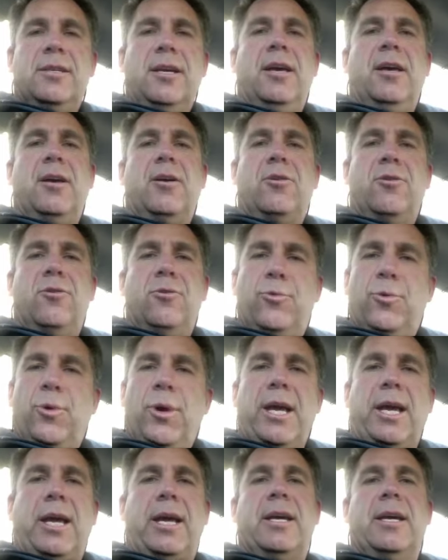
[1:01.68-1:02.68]
how
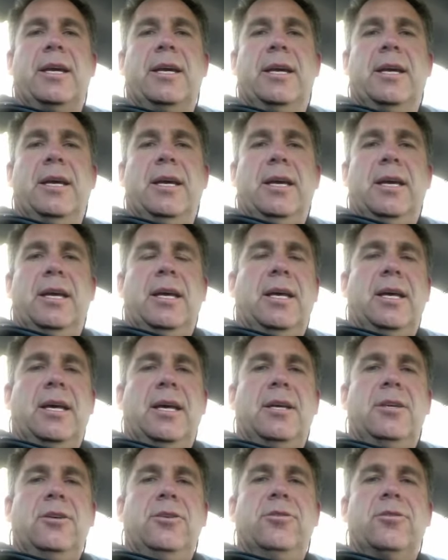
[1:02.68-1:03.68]
quick
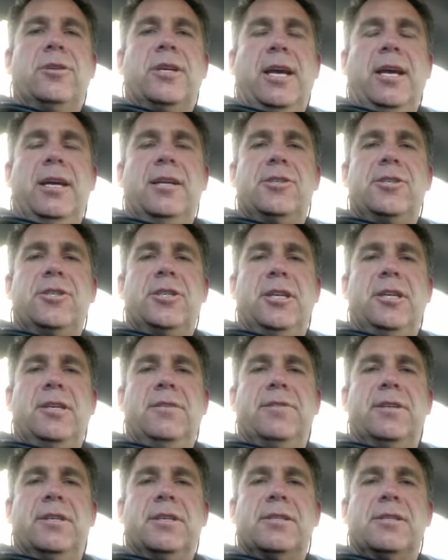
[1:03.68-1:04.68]
uh, you can
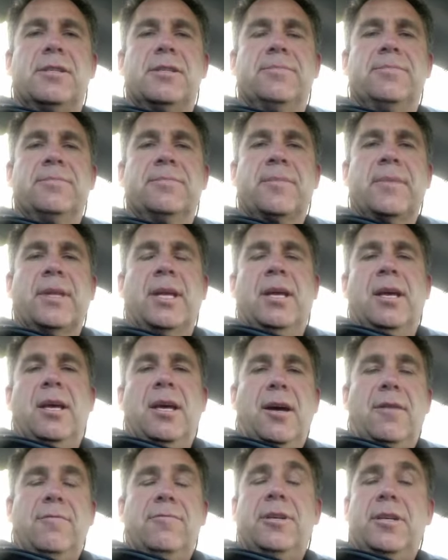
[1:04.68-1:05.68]
achieve this.
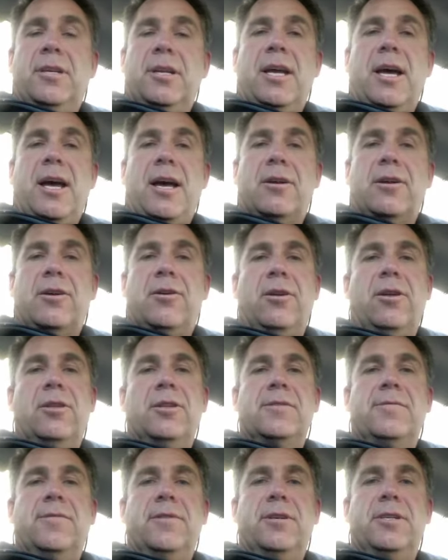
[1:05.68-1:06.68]
I've written an article on
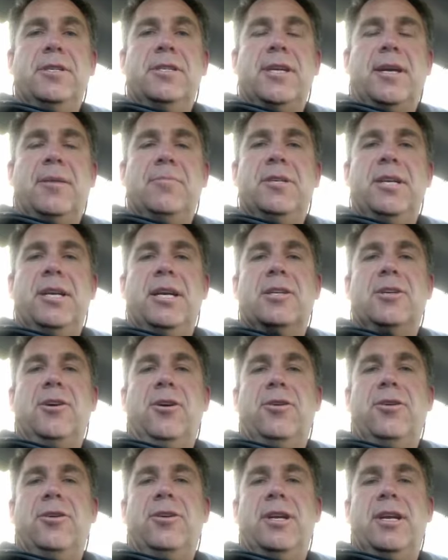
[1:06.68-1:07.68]
this very subject
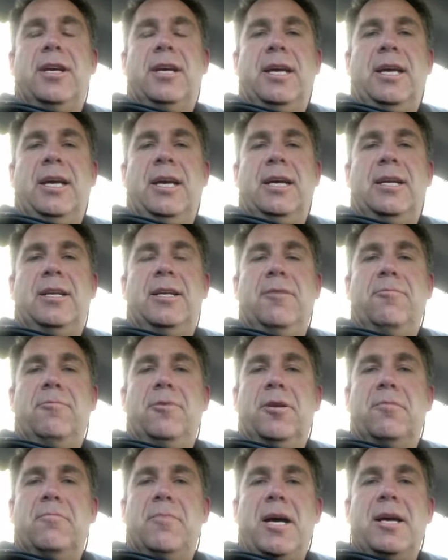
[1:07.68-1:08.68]
on uh,
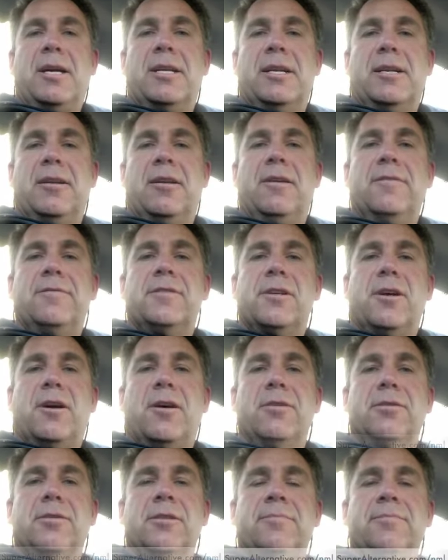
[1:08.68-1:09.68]
network marketing
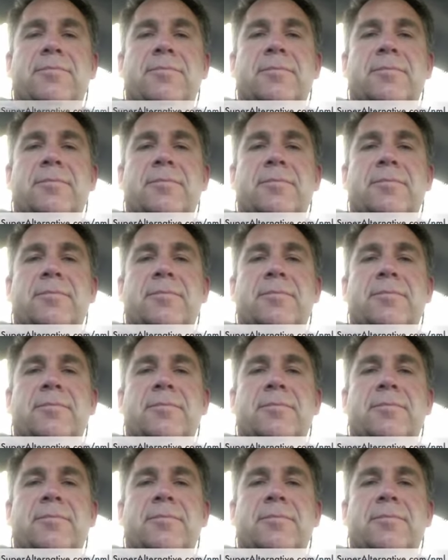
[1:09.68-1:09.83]
lifestyles.